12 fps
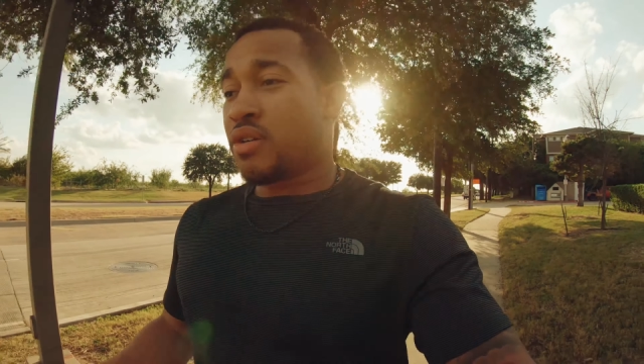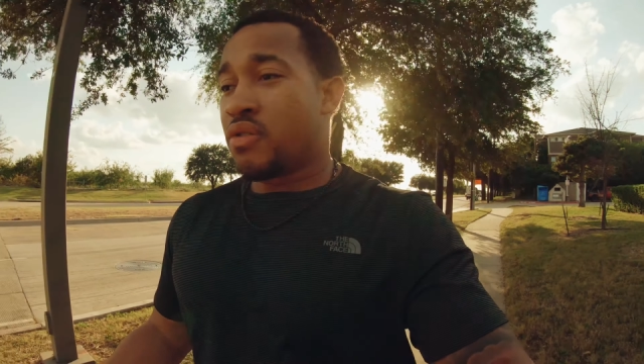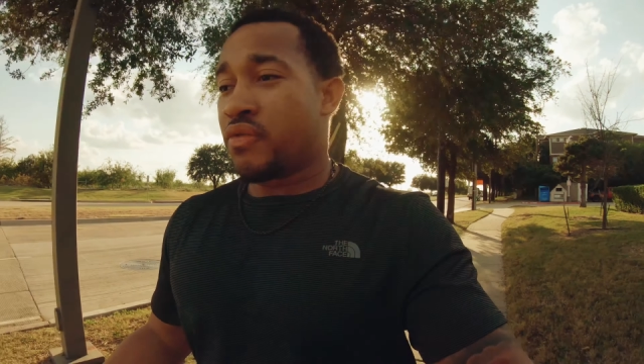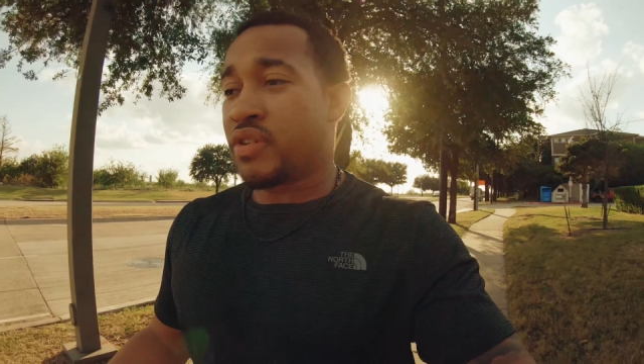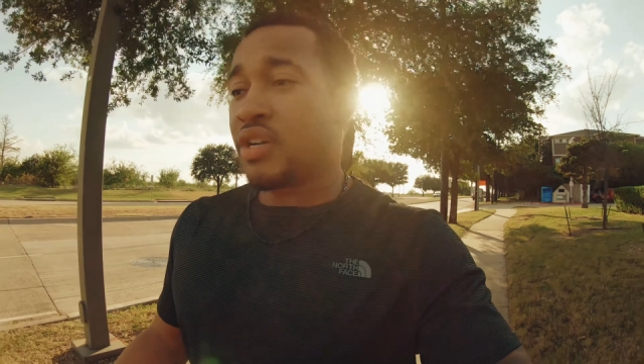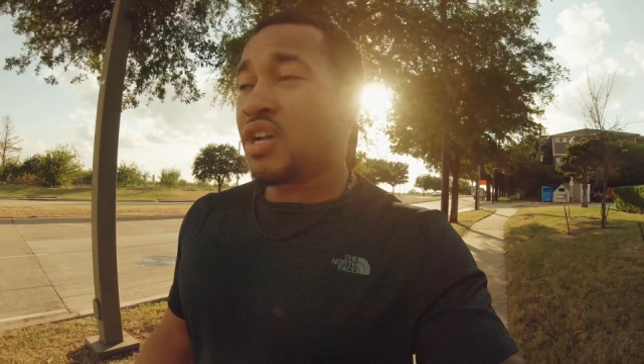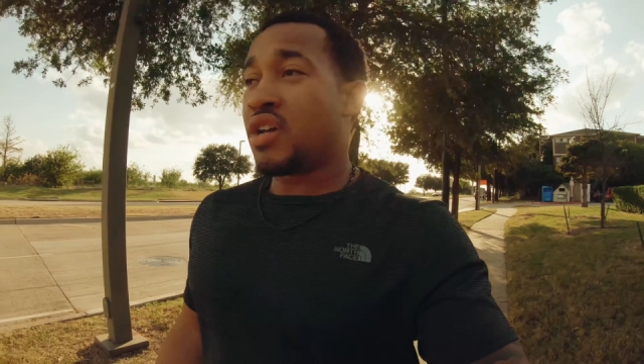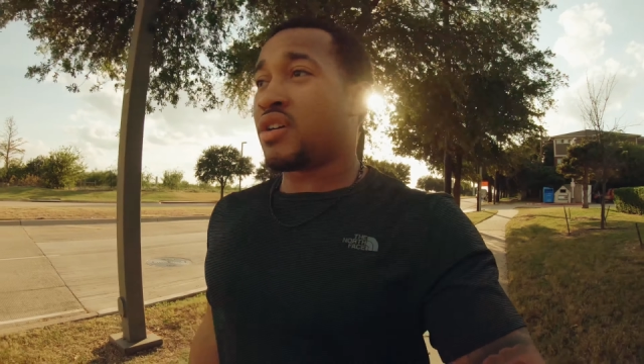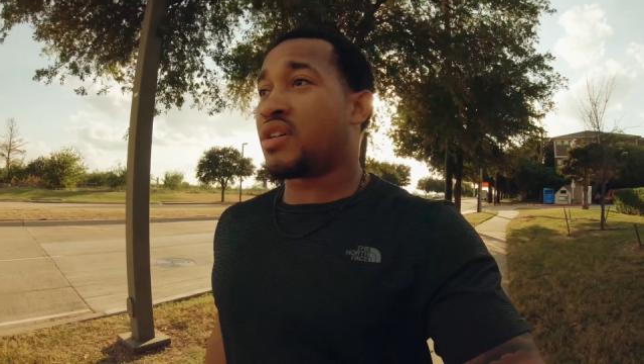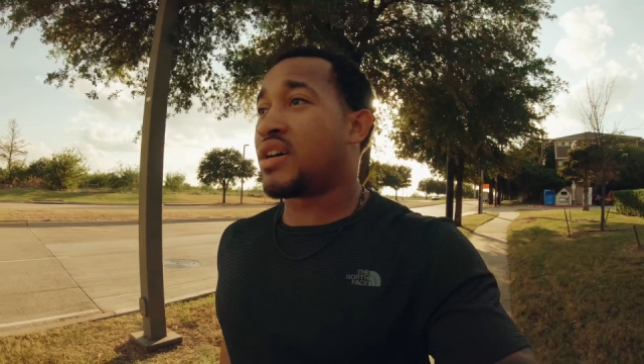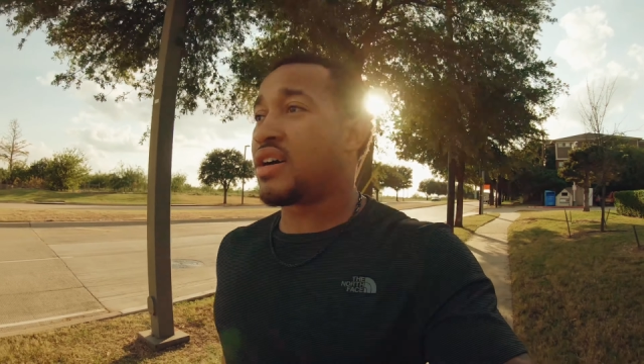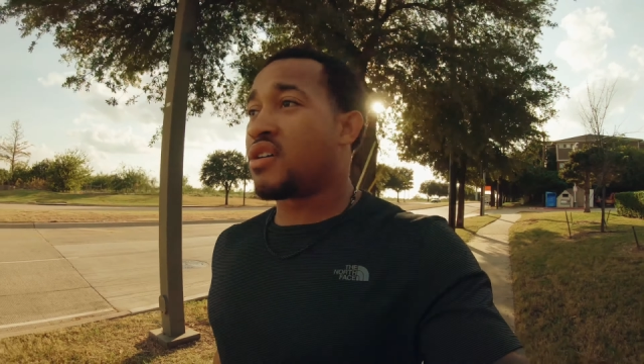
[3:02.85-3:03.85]
over,
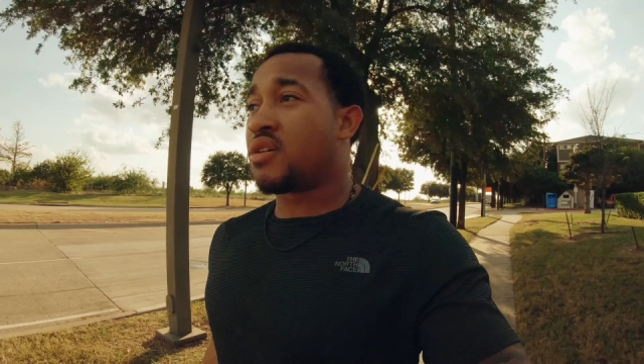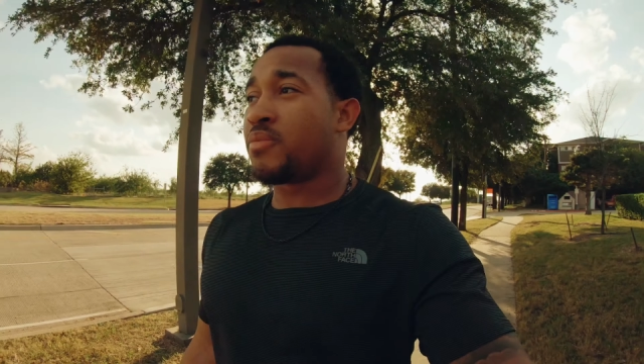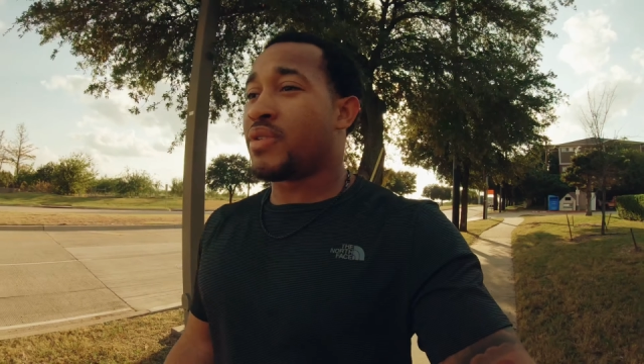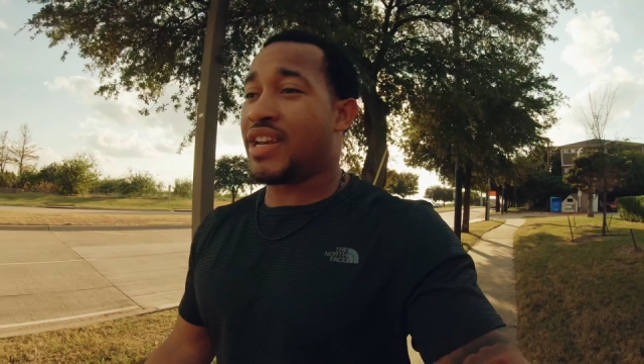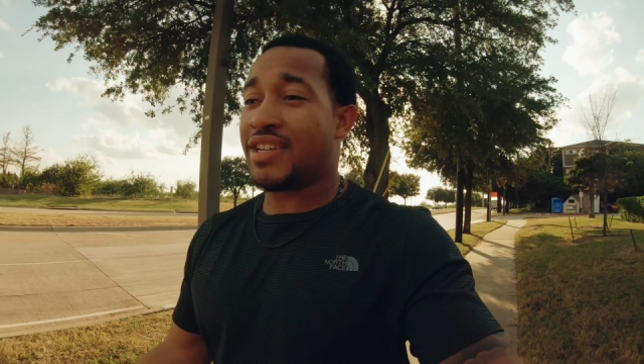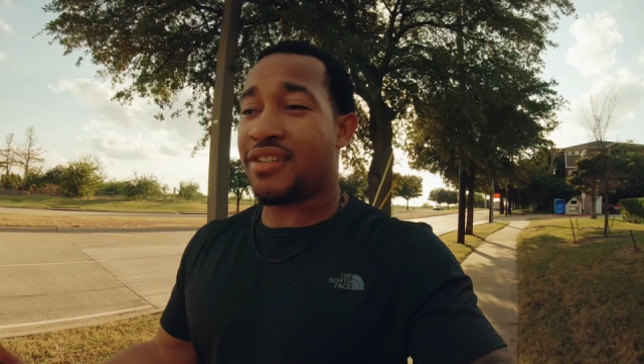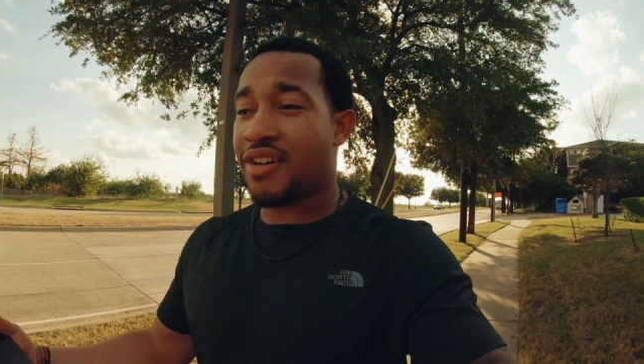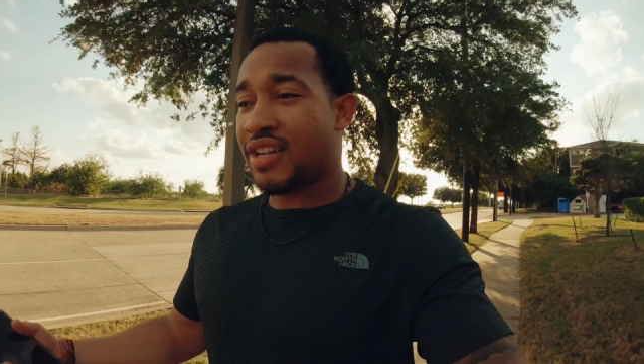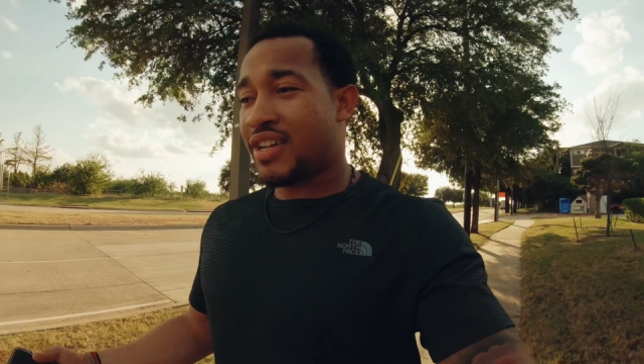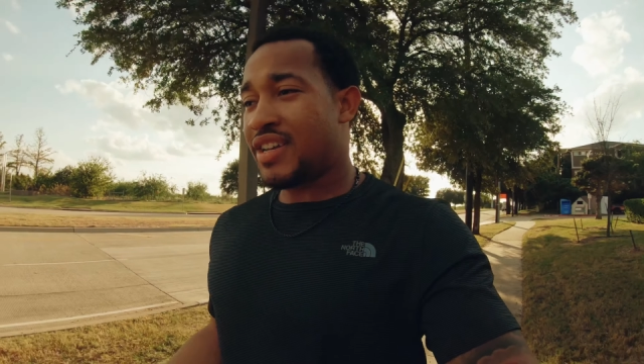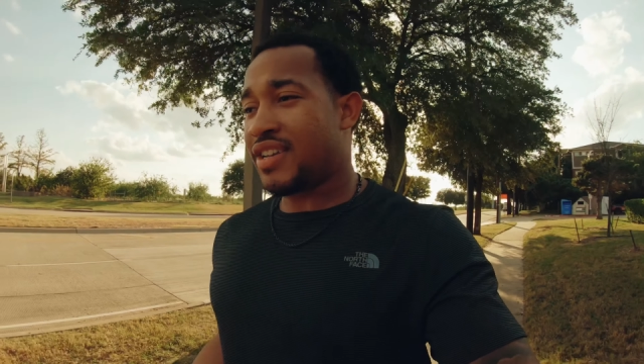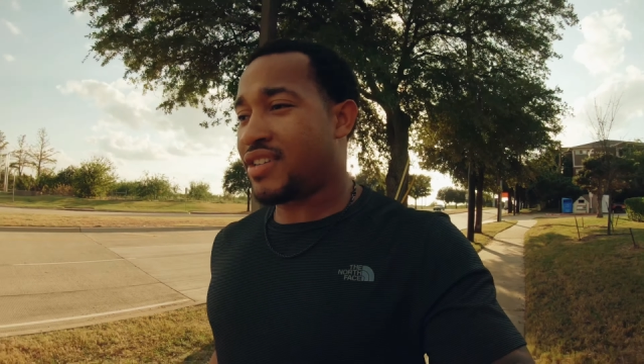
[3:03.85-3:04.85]
and that's all
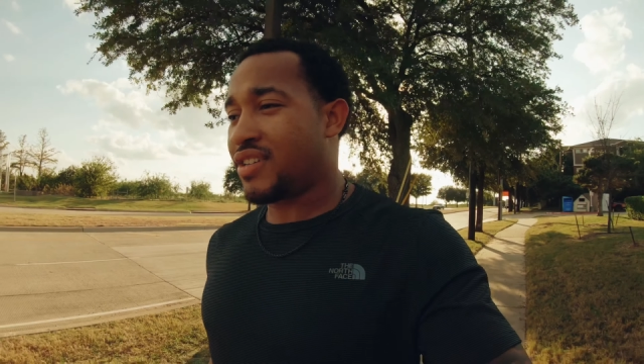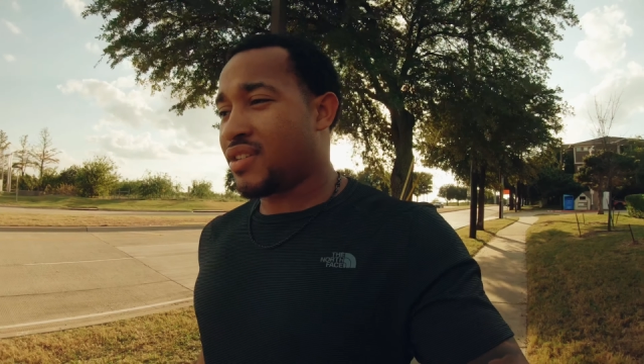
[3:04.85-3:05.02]
it is.